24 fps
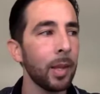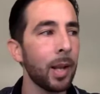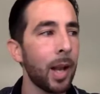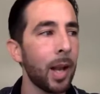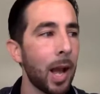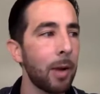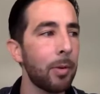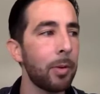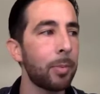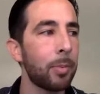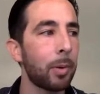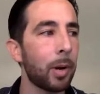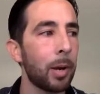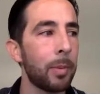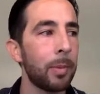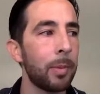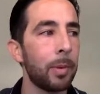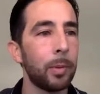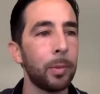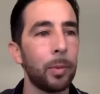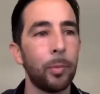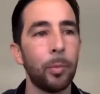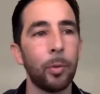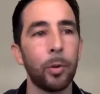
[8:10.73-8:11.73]
I would probably be a
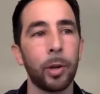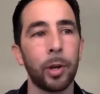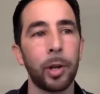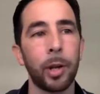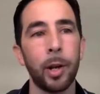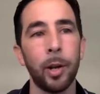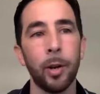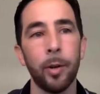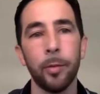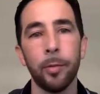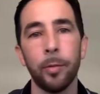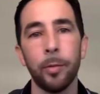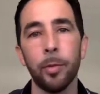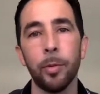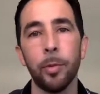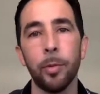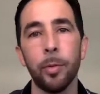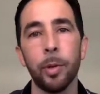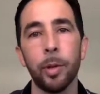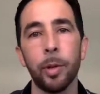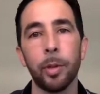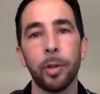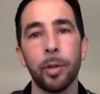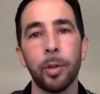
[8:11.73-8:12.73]
little bit more careful
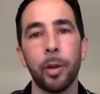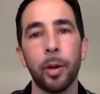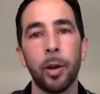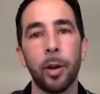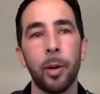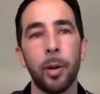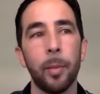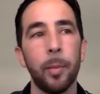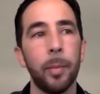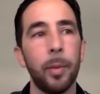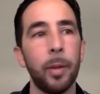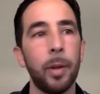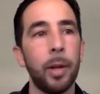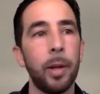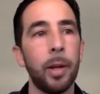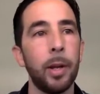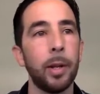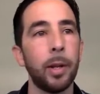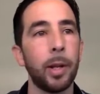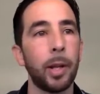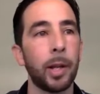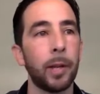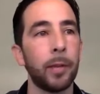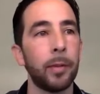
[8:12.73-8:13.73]
with,
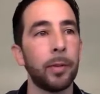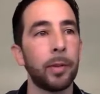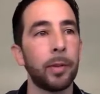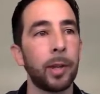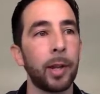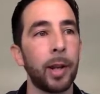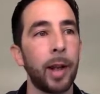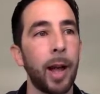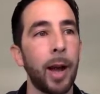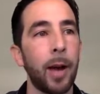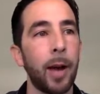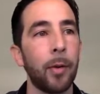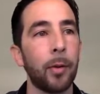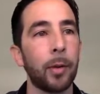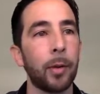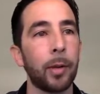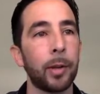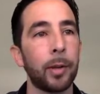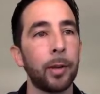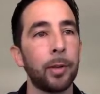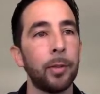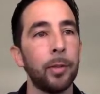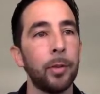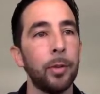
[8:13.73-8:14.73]
like if it's like an hour, like
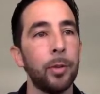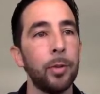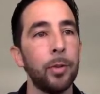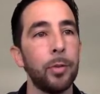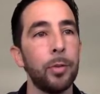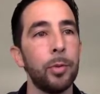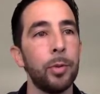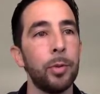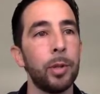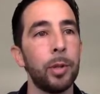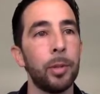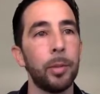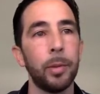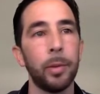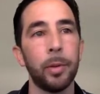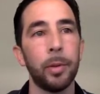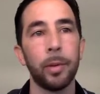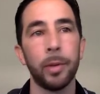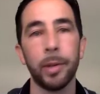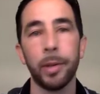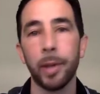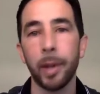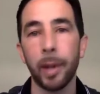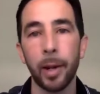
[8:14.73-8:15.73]
this noon in the middle
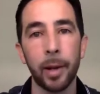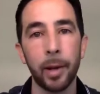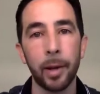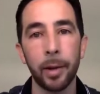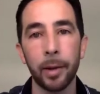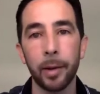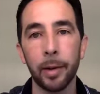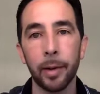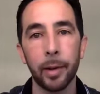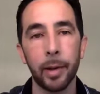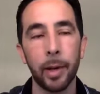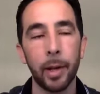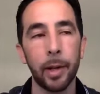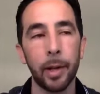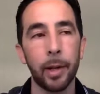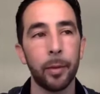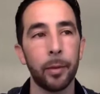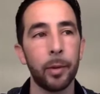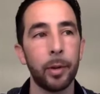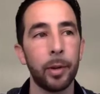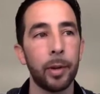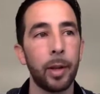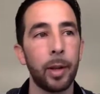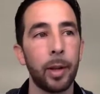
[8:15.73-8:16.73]
of the day, getting
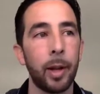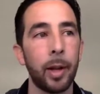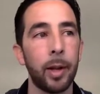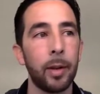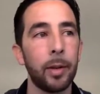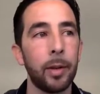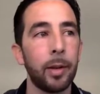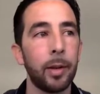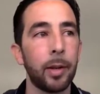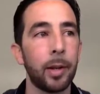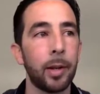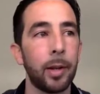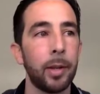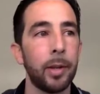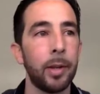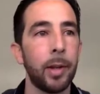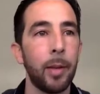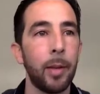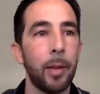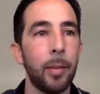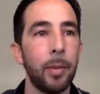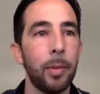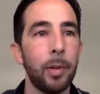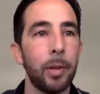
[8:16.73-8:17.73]
rid of that. Can you
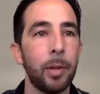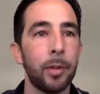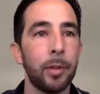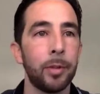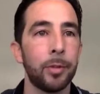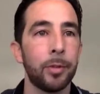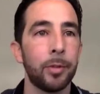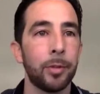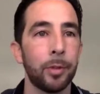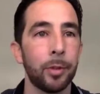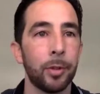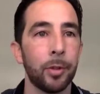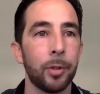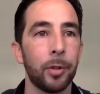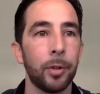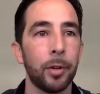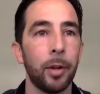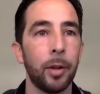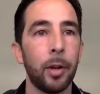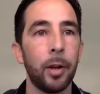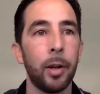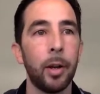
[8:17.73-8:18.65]
downbid it? Sure.